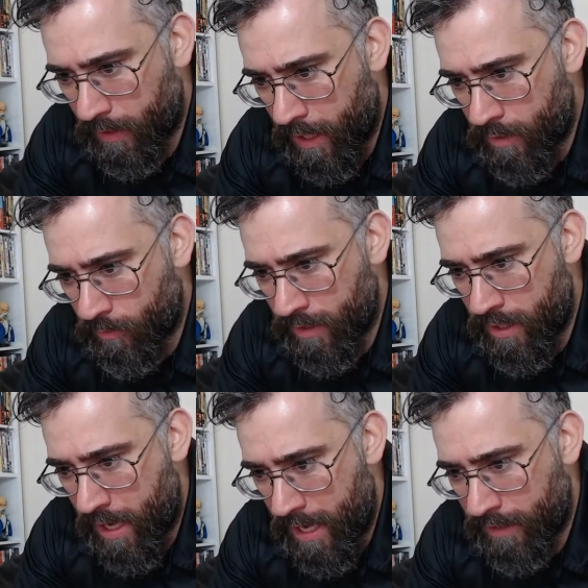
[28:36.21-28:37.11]
Edwin
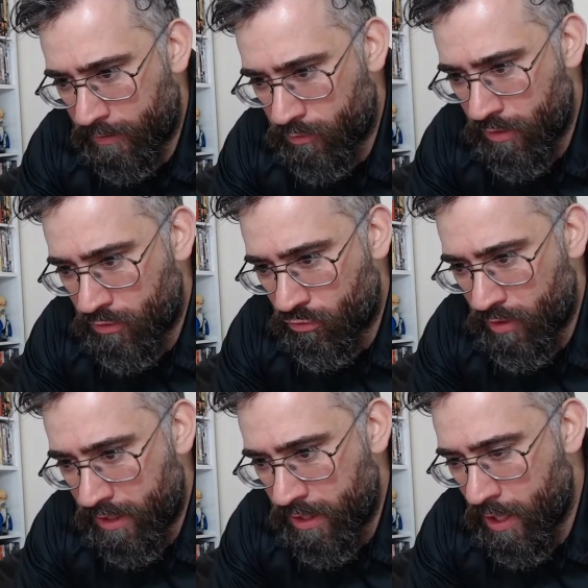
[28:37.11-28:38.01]

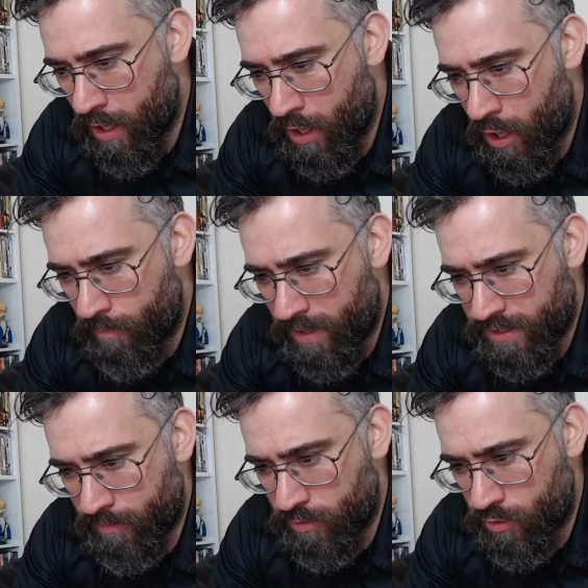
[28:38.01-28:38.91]
833. Hope
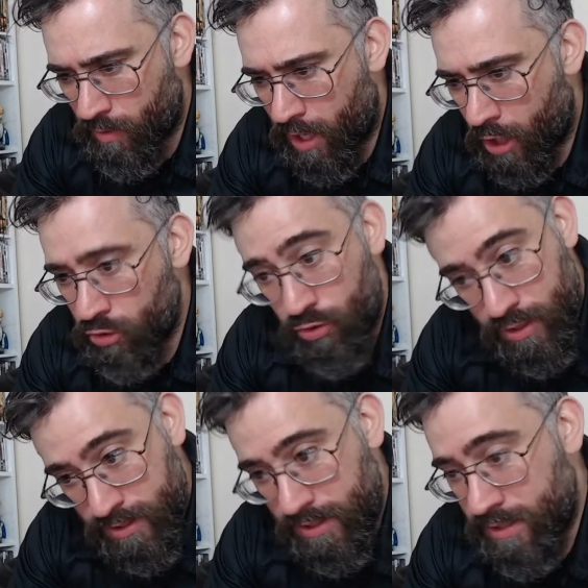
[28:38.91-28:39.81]
XM will do a
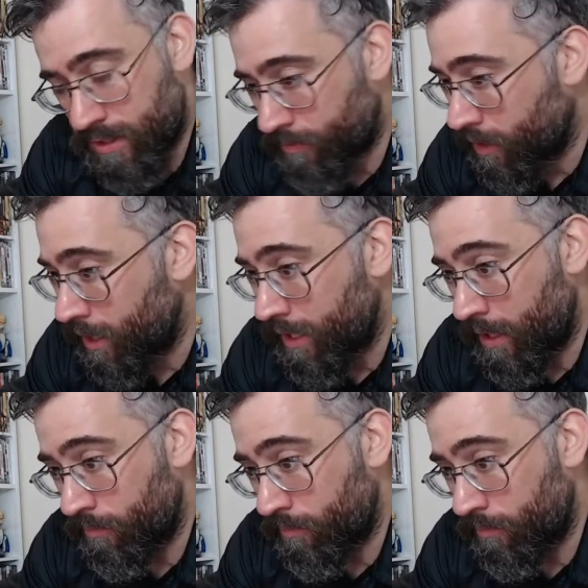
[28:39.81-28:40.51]
Huntress in Summer Island.